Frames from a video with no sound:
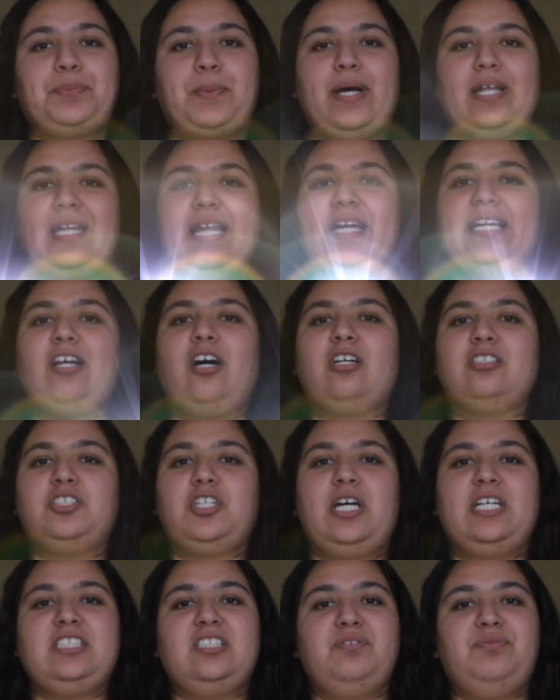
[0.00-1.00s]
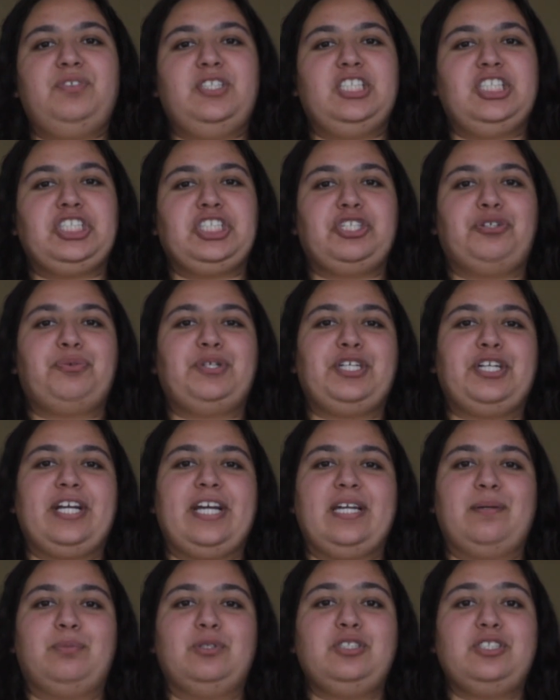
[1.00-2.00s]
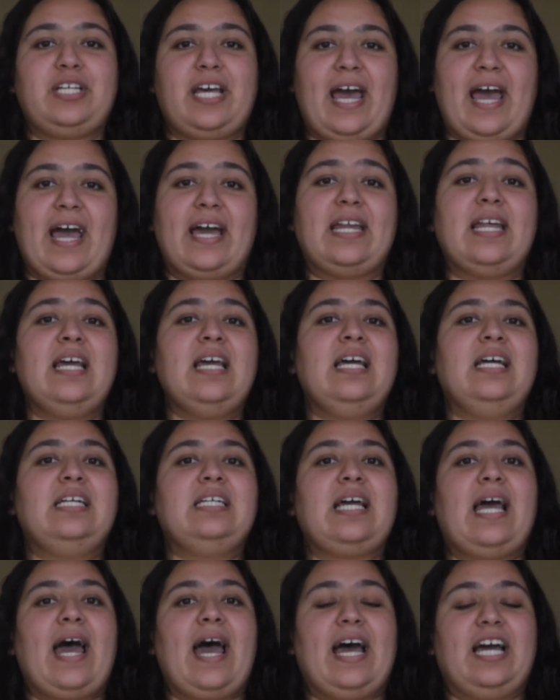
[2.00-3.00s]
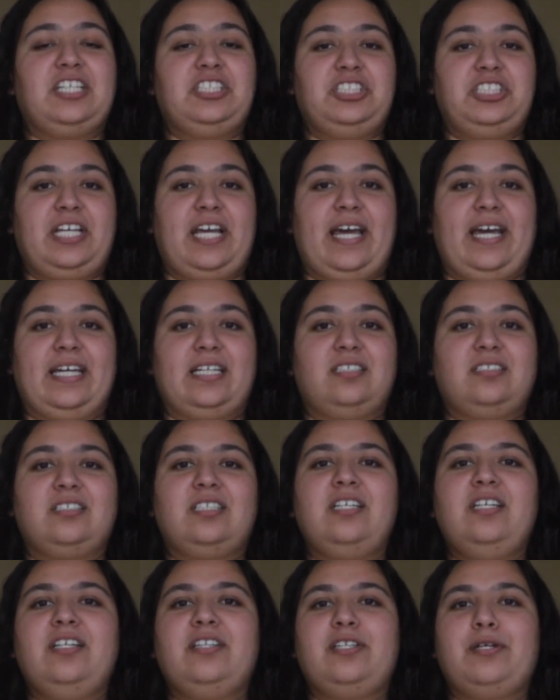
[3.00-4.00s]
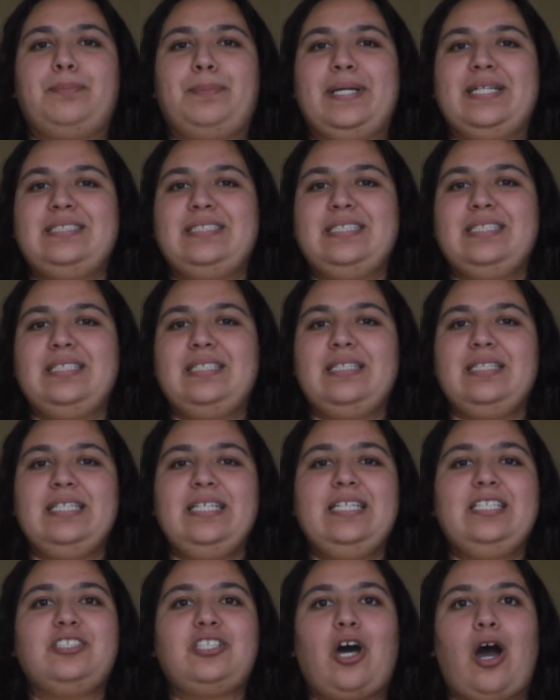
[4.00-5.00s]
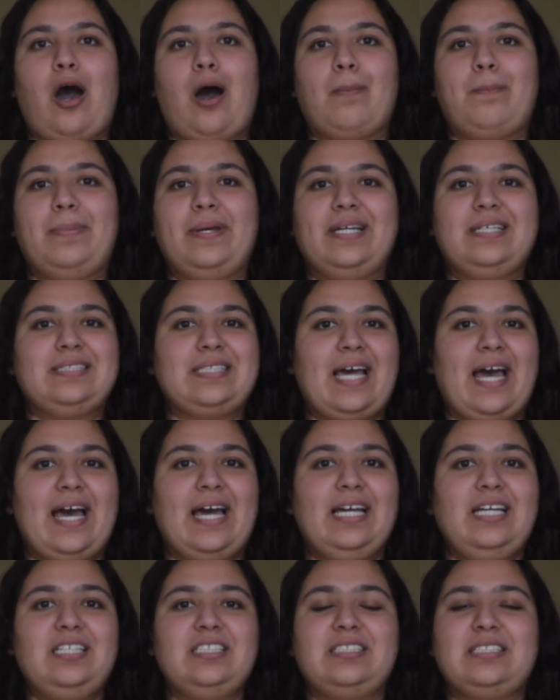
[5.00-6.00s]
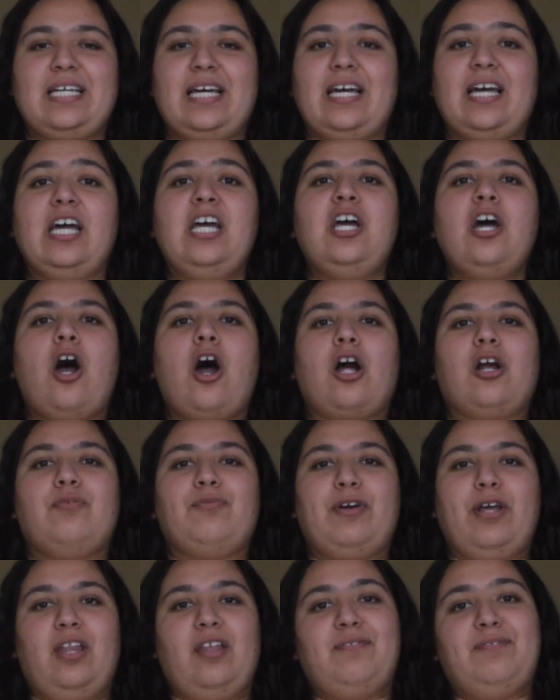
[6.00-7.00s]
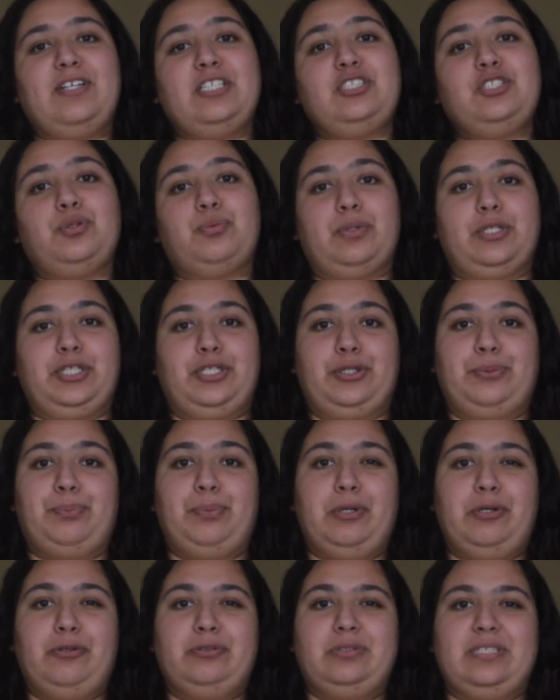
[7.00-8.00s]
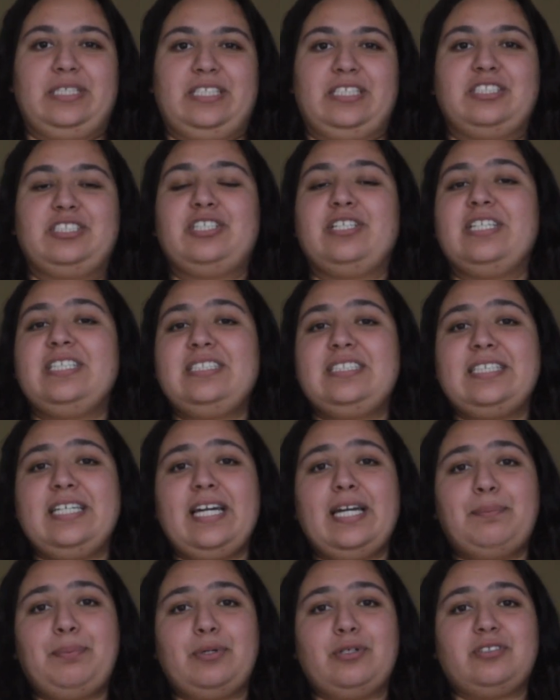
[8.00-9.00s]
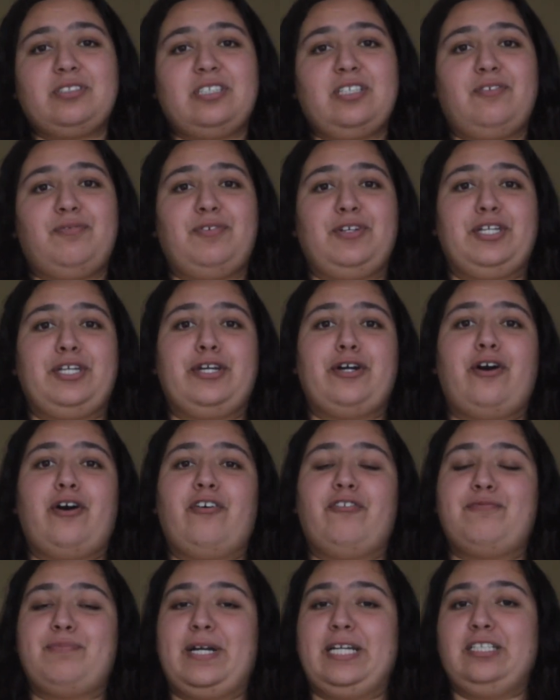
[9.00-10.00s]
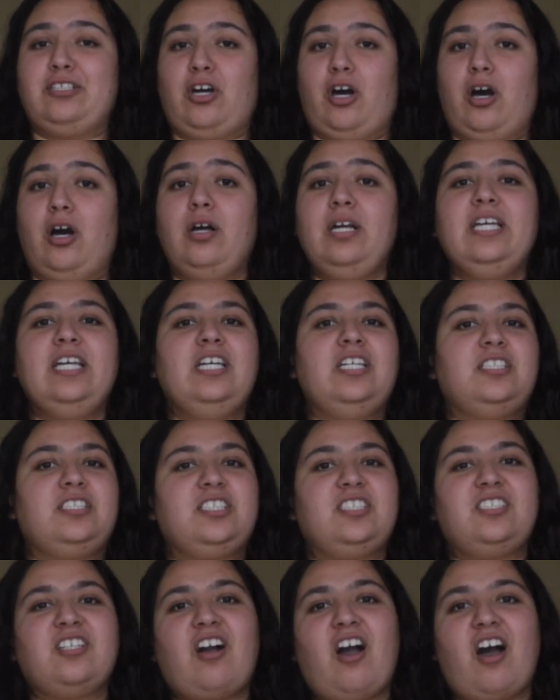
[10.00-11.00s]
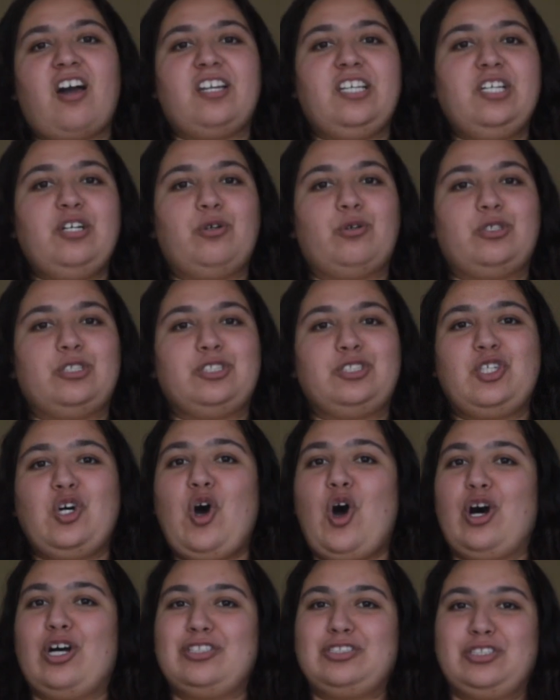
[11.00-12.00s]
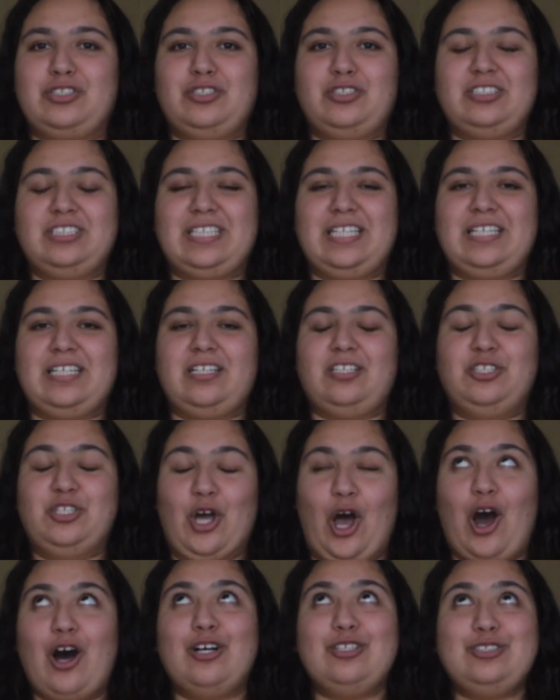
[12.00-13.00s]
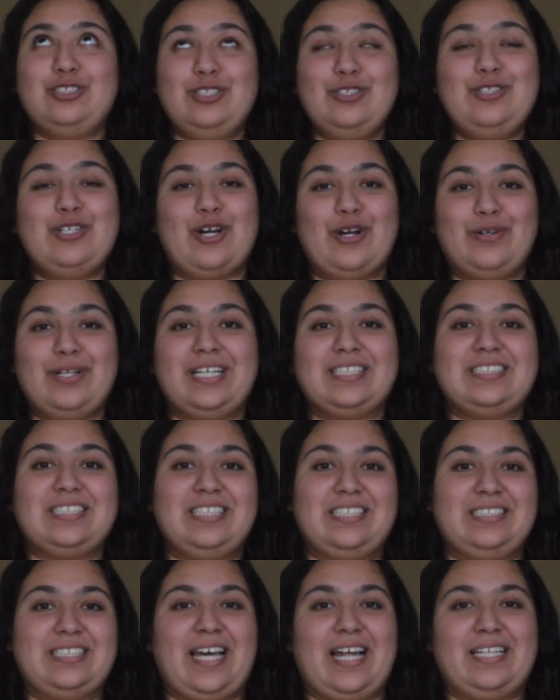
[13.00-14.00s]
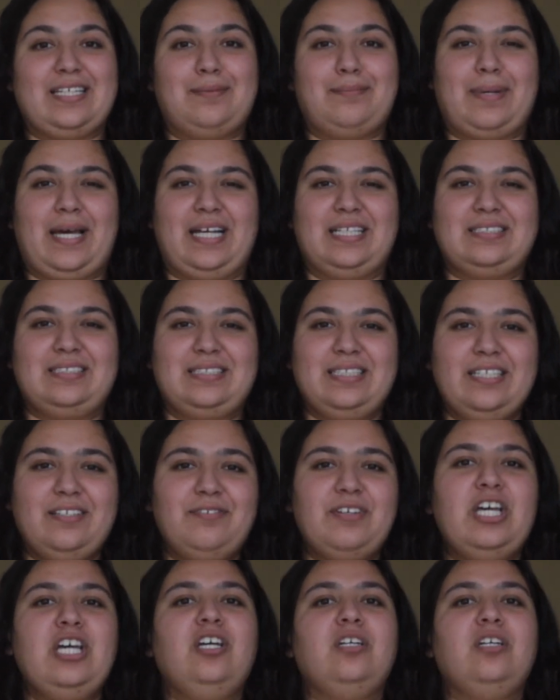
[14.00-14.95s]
Spotlight also has a feature where you're able to add hashtags. They're basically topic tags that are relevant to what you're posting. So let's say I posted a video of my dog. She's a Cane Corso, also known as, also known as an Italian Mastiff.